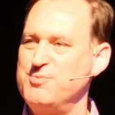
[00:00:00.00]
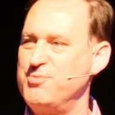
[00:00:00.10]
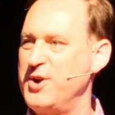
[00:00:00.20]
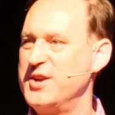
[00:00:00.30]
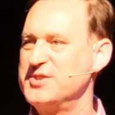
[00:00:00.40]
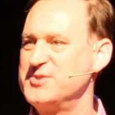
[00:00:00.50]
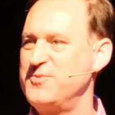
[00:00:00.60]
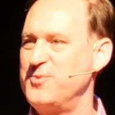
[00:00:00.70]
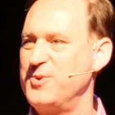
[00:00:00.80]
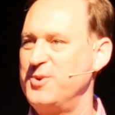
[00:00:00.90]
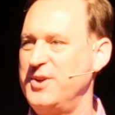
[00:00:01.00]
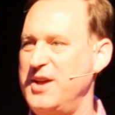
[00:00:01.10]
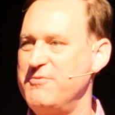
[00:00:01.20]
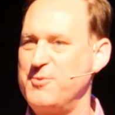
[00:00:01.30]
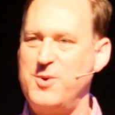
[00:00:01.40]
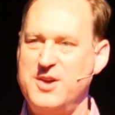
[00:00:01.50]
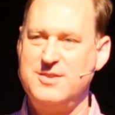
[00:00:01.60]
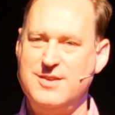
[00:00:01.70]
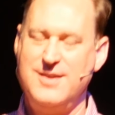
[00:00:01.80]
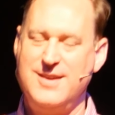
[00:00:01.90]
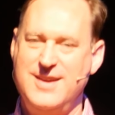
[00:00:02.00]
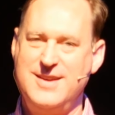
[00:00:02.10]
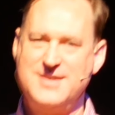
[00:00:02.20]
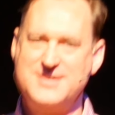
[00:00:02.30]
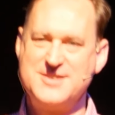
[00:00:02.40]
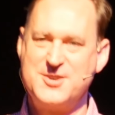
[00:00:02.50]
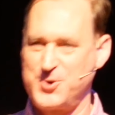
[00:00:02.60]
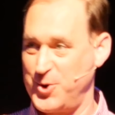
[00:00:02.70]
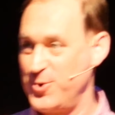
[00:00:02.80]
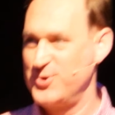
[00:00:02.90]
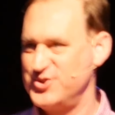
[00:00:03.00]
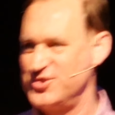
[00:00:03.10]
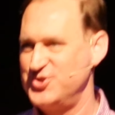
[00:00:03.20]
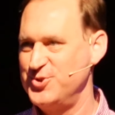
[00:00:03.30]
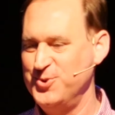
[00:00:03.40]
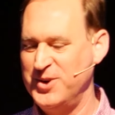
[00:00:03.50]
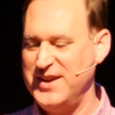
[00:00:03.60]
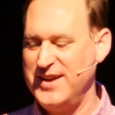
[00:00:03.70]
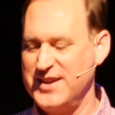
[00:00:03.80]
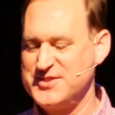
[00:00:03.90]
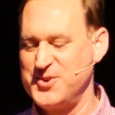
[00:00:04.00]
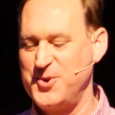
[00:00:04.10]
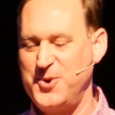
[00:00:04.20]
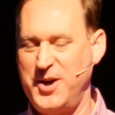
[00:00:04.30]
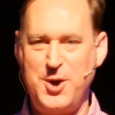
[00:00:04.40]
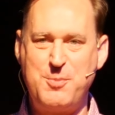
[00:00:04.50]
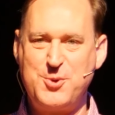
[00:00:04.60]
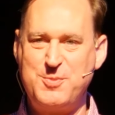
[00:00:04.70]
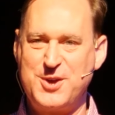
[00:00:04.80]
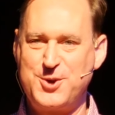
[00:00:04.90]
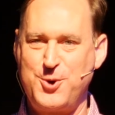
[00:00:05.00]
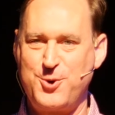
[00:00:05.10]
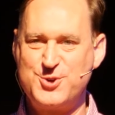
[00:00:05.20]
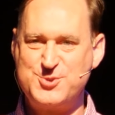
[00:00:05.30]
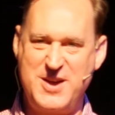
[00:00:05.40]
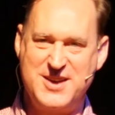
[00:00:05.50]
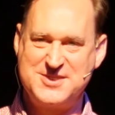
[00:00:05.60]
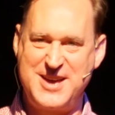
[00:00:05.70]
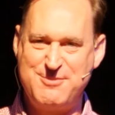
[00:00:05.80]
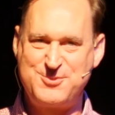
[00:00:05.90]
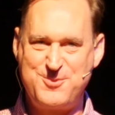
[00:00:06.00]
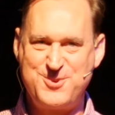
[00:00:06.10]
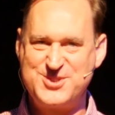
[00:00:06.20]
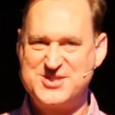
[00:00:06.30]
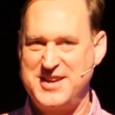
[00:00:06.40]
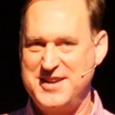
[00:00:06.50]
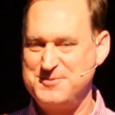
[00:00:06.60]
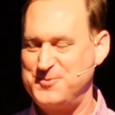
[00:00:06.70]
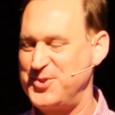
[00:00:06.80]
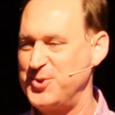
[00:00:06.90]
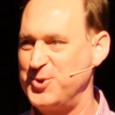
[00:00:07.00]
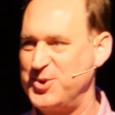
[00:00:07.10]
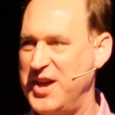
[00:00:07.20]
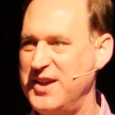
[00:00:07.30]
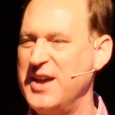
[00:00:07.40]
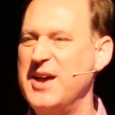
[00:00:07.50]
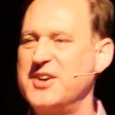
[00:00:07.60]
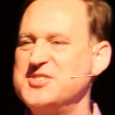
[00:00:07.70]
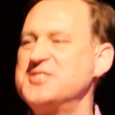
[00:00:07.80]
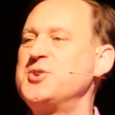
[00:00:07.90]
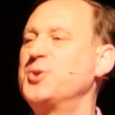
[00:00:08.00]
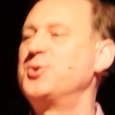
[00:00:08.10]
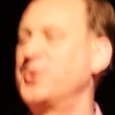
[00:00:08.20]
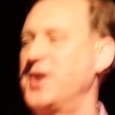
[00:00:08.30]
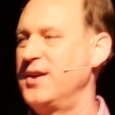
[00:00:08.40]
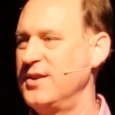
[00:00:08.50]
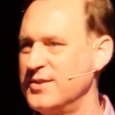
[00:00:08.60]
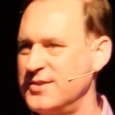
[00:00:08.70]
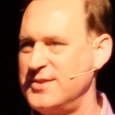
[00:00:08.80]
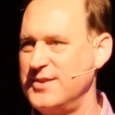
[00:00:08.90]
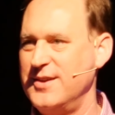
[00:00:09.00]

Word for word: and prays for everyone and encourages you. And so I hope you'll be encouraged, Max, afterwards and with a little cake, because it's a little cake.